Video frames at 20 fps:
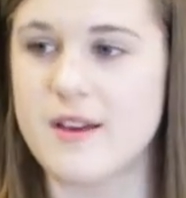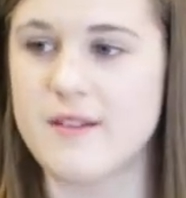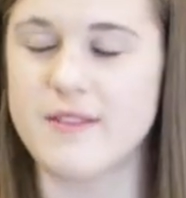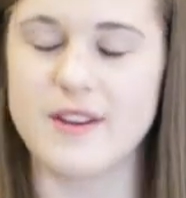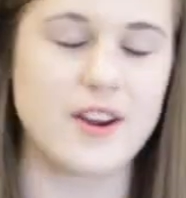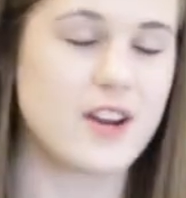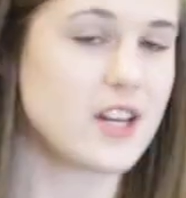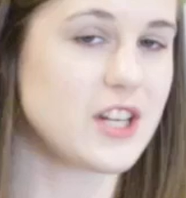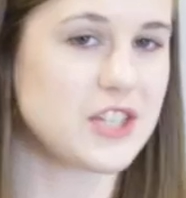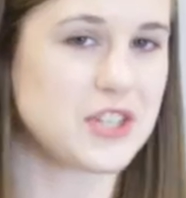
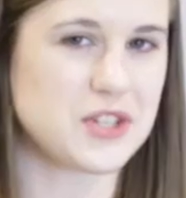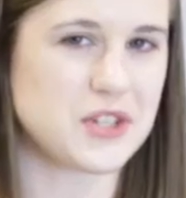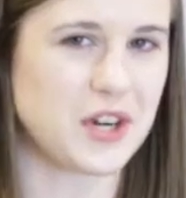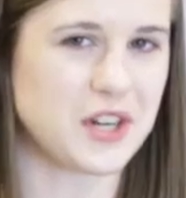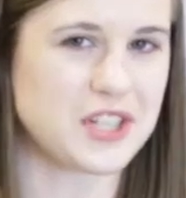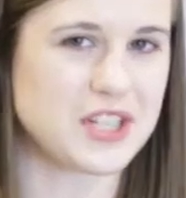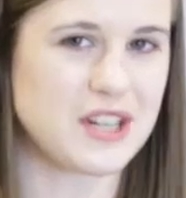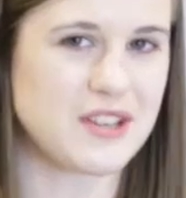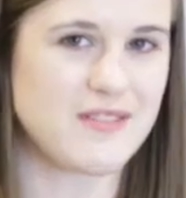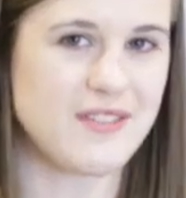very
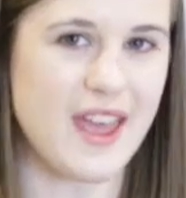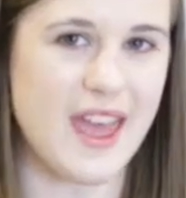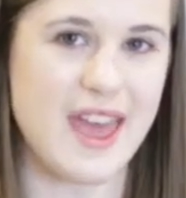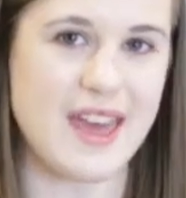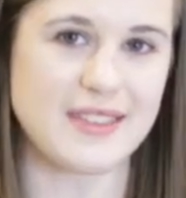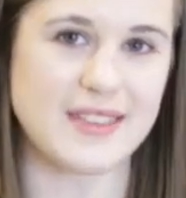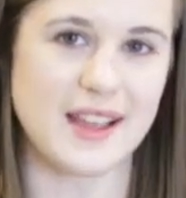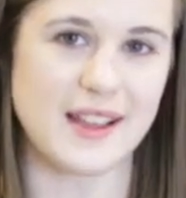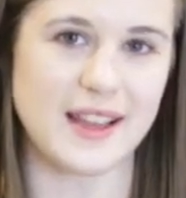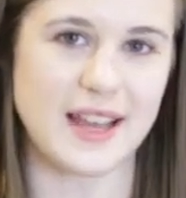destructive
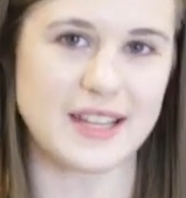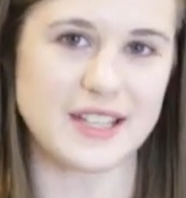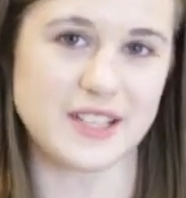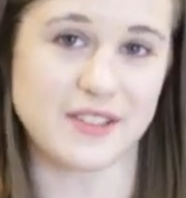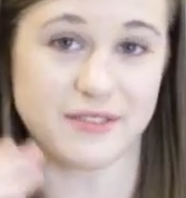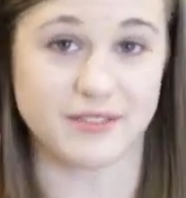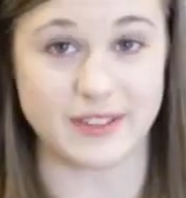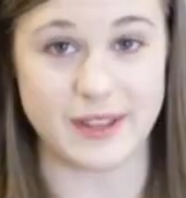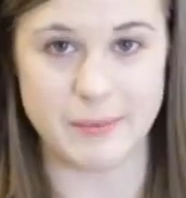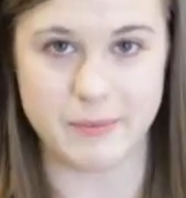and they like
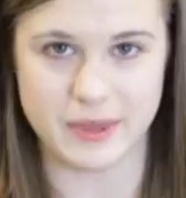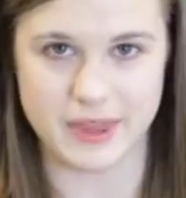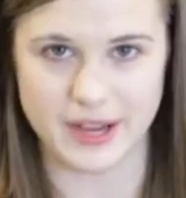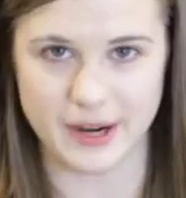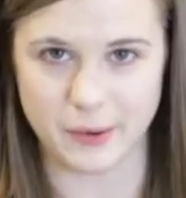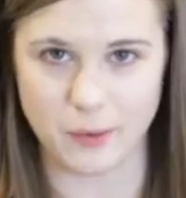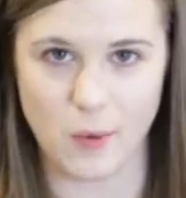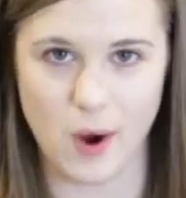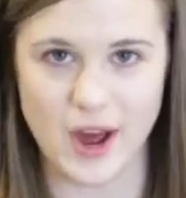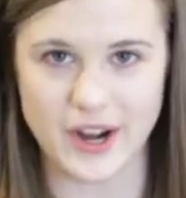to flip
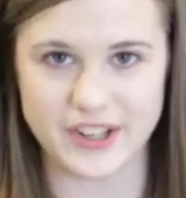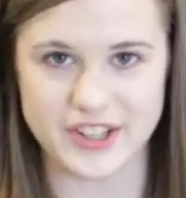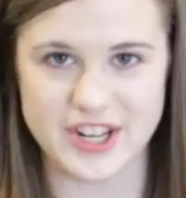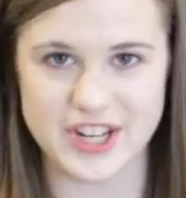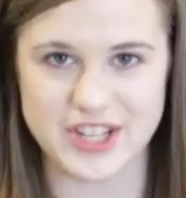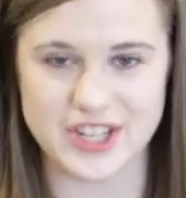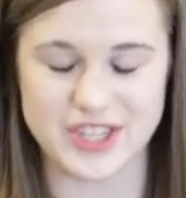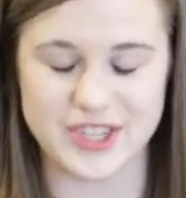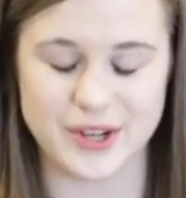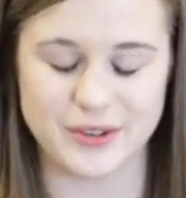their water
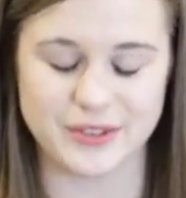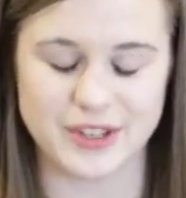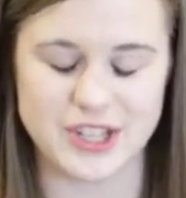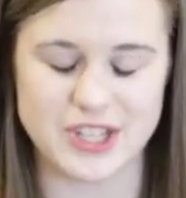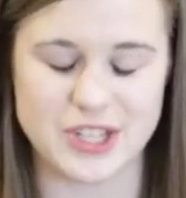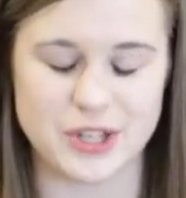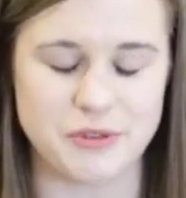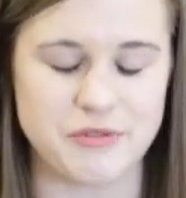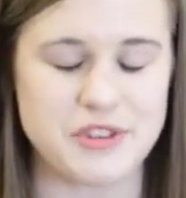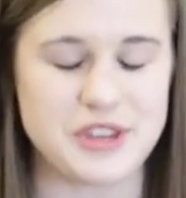dishes over
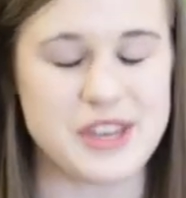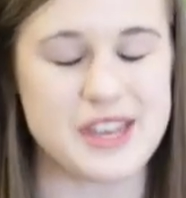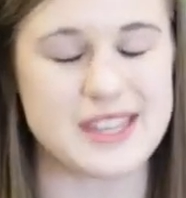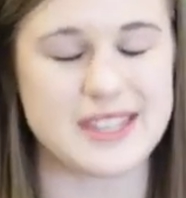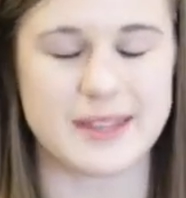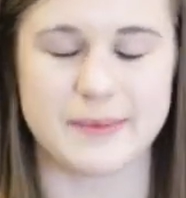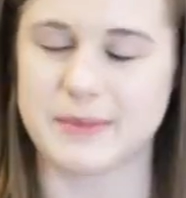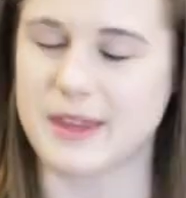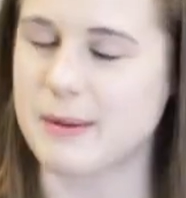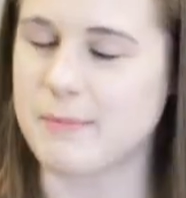so if you get
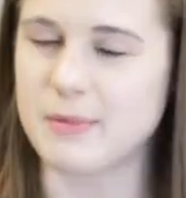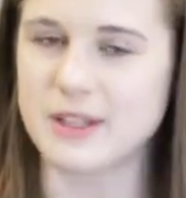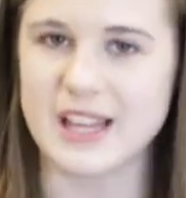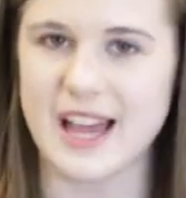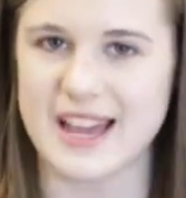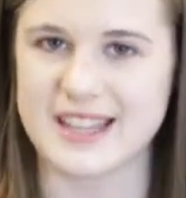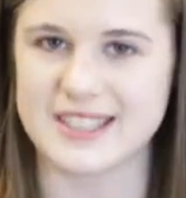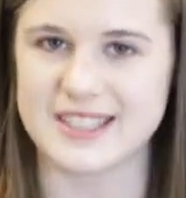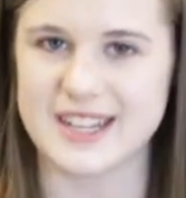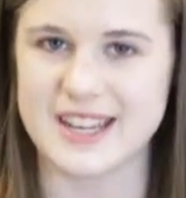something
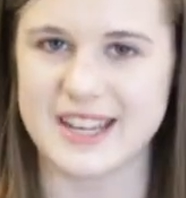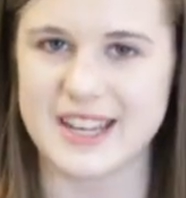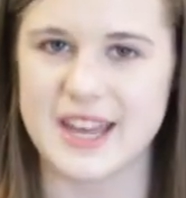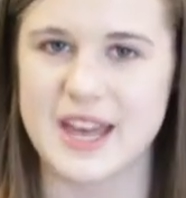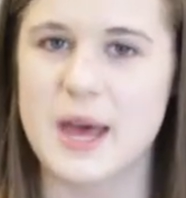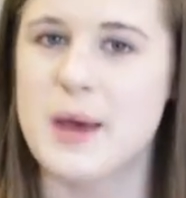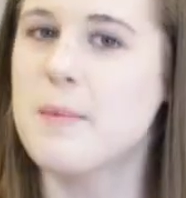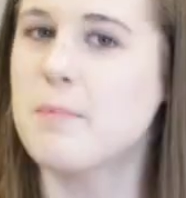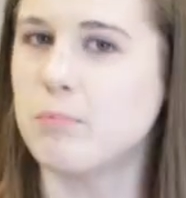plastic